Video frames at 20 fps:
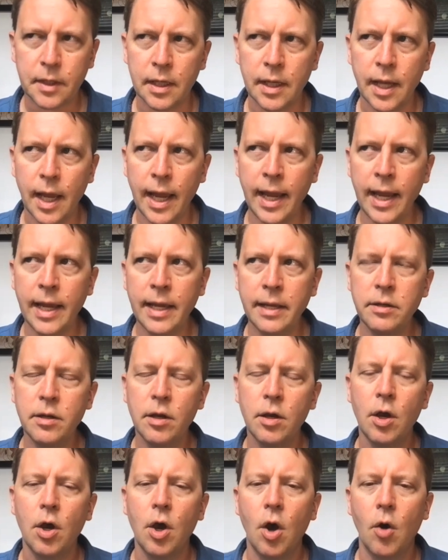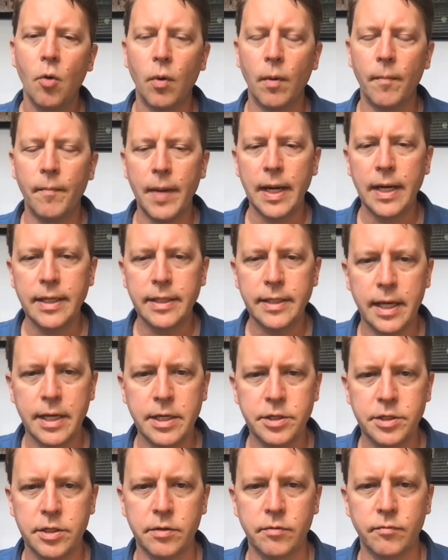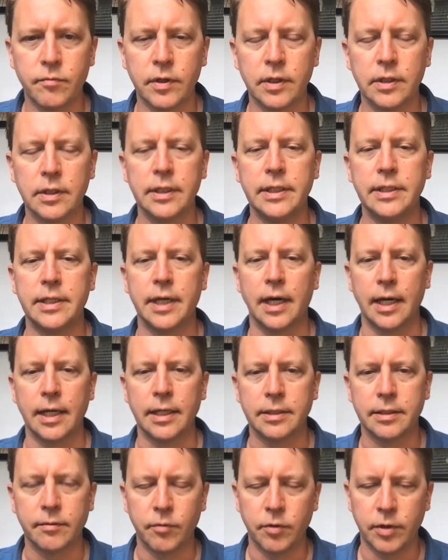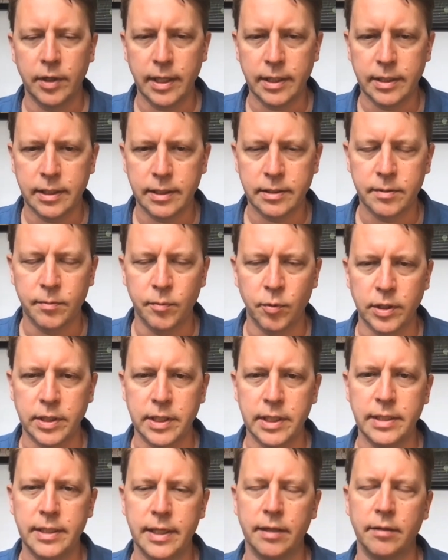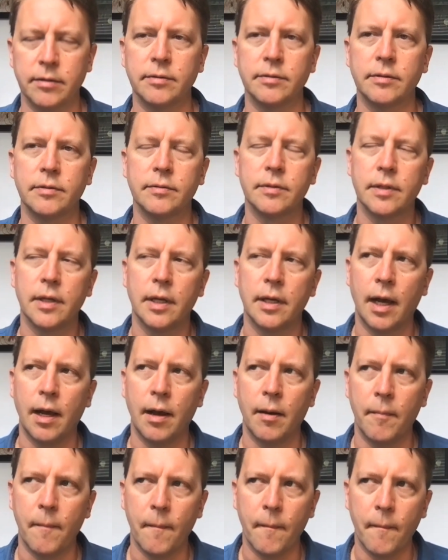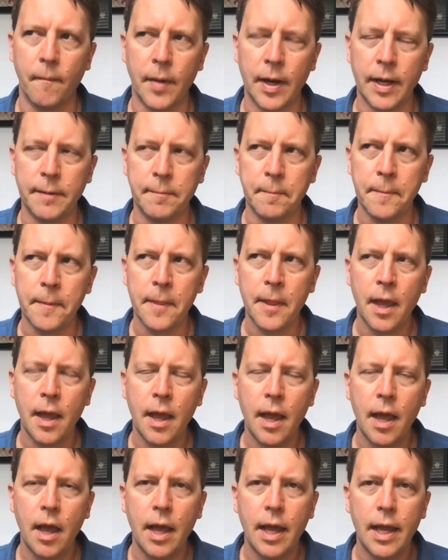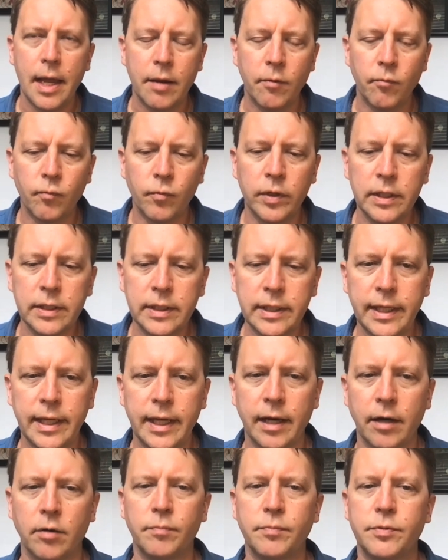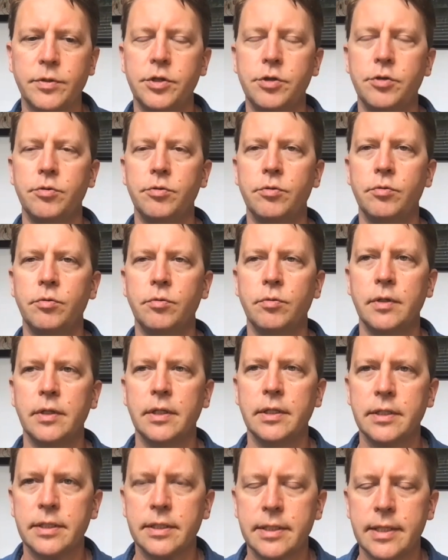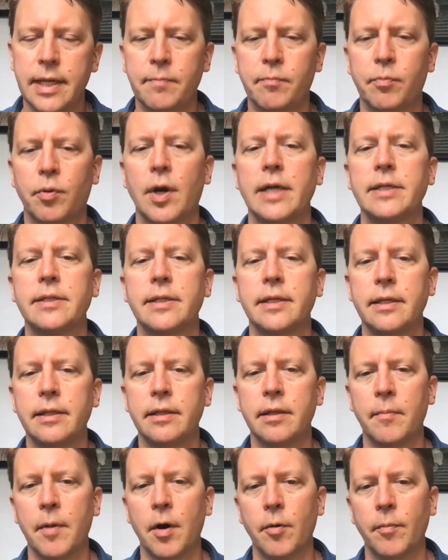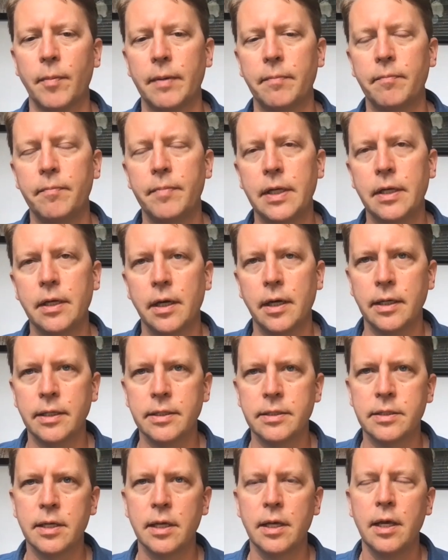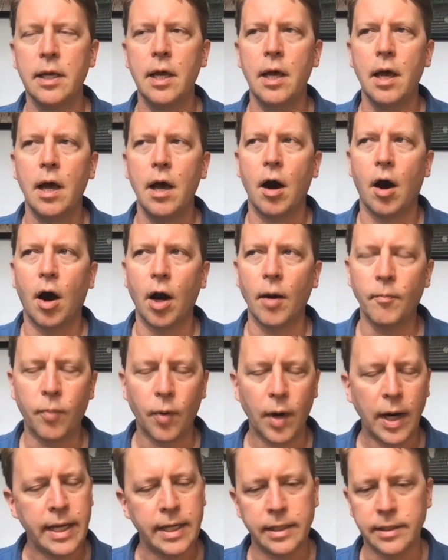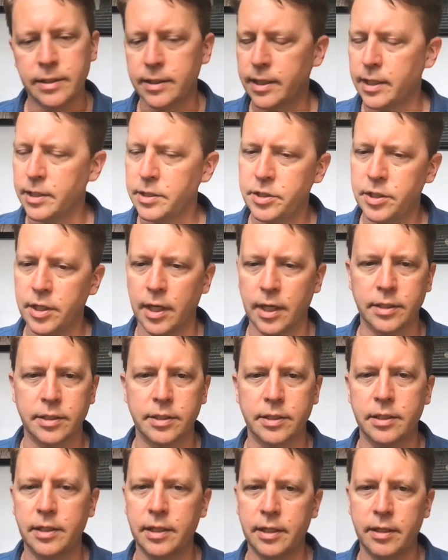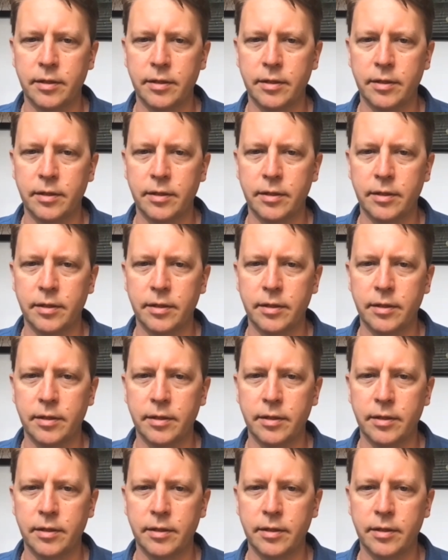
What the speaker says: And what meditation really does, and we'll get into some more details, but it really helps you stay present in the moment, because our brains can just